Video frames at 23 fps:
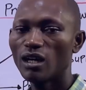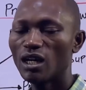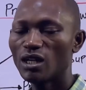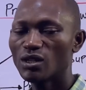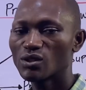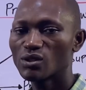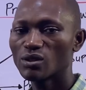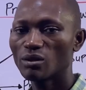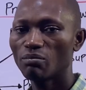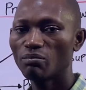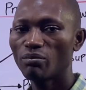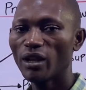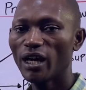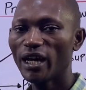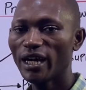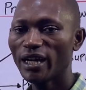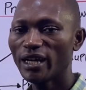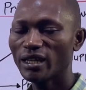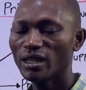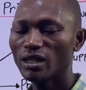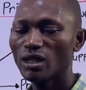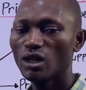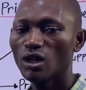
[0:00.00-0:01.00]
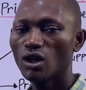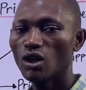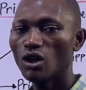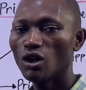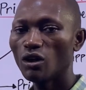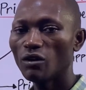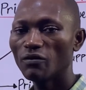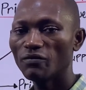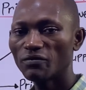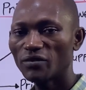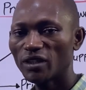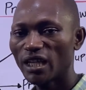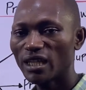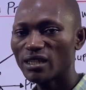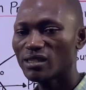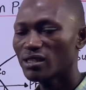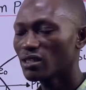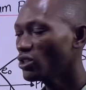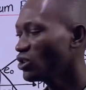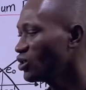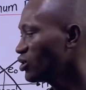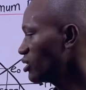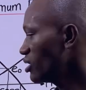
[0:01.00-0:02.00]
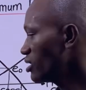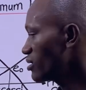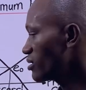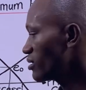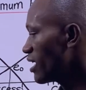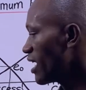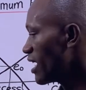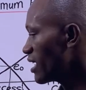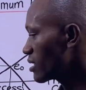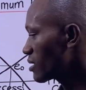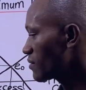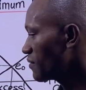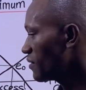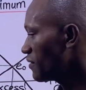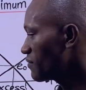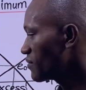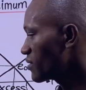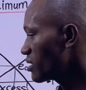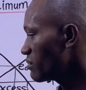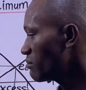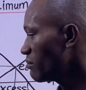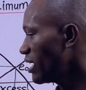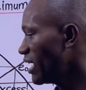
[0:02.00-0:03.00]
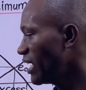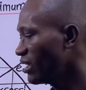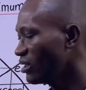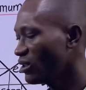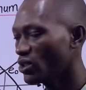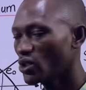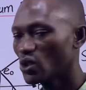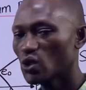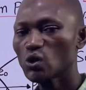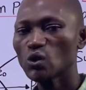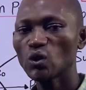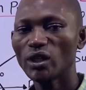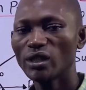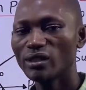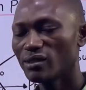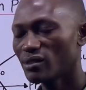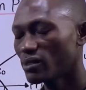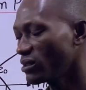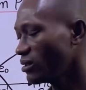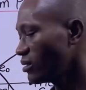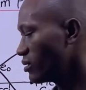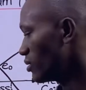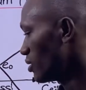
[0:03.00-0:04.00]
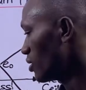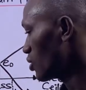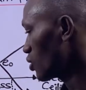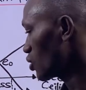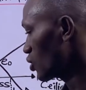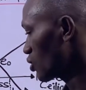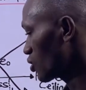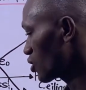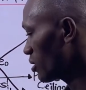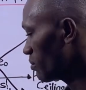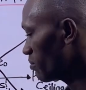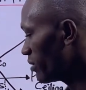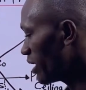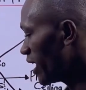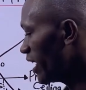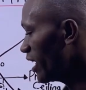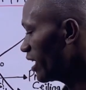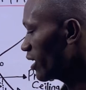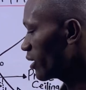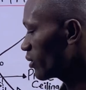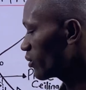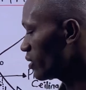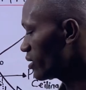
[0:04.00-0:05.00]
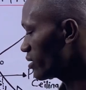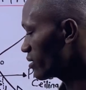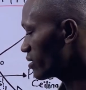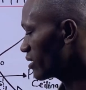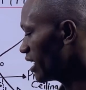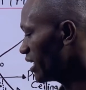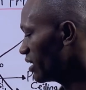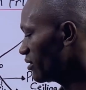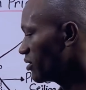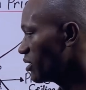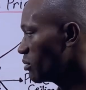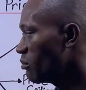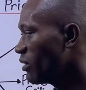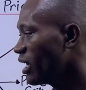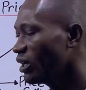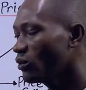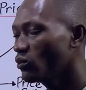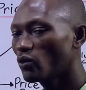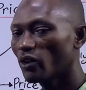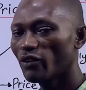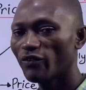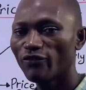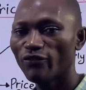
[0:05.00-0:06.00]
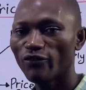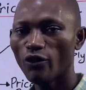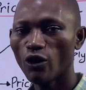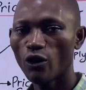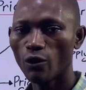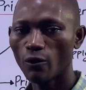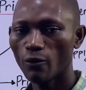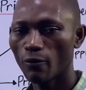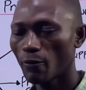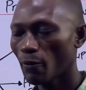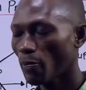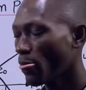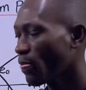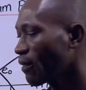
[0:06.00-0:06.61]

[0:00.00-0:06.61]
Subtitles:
supply of 30 units. That's 50 minus 20. So supply increases, then demand will fall.